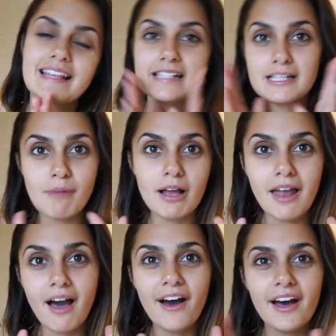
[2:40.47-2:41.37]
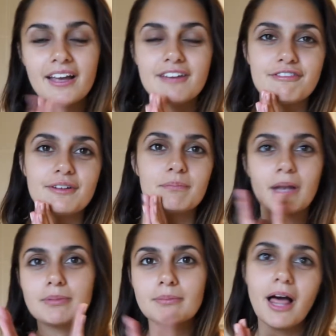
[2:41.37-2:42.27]
this is my life and
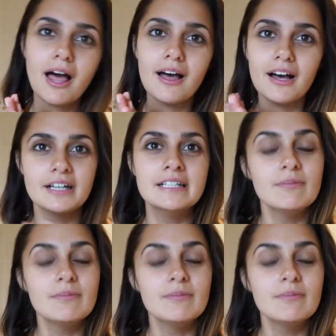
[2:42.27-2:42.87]
blah blah blah